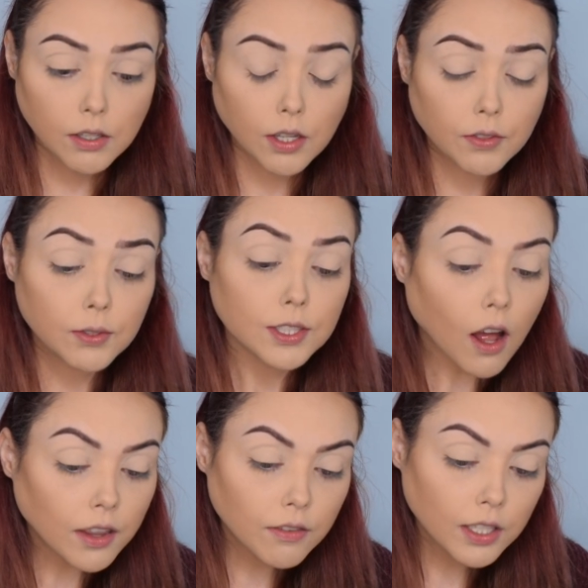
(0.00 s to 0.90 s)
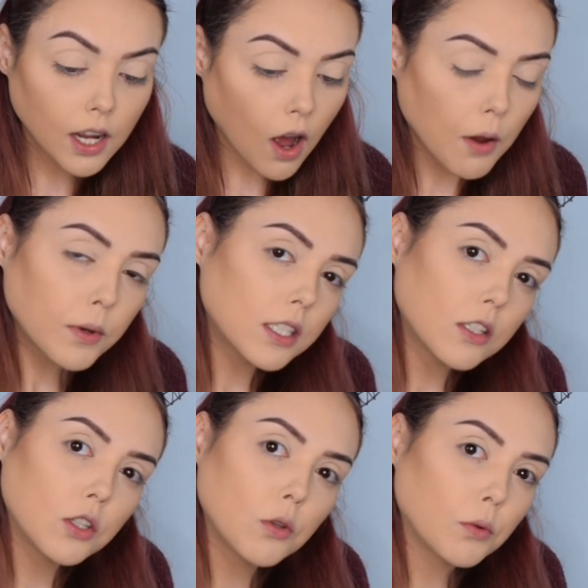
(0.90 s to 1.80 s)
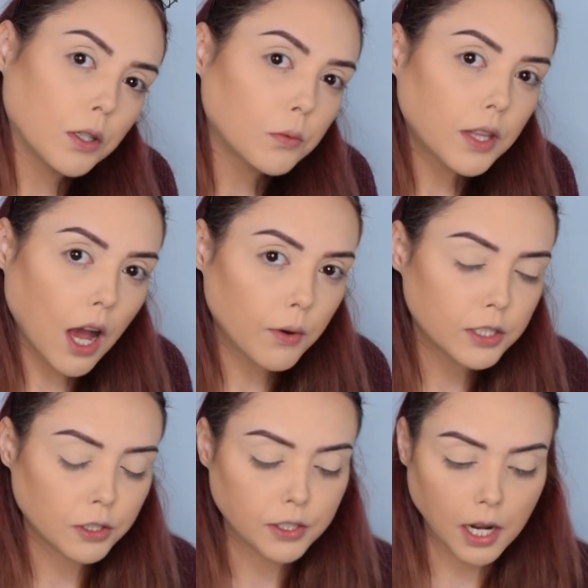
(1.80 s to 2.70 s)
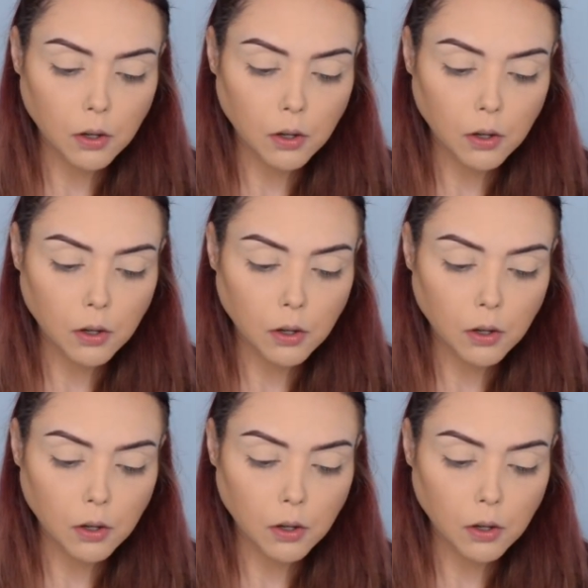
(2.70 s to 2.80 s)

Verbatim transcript: If you saw in the video, I wasn't too thrilled with how it turned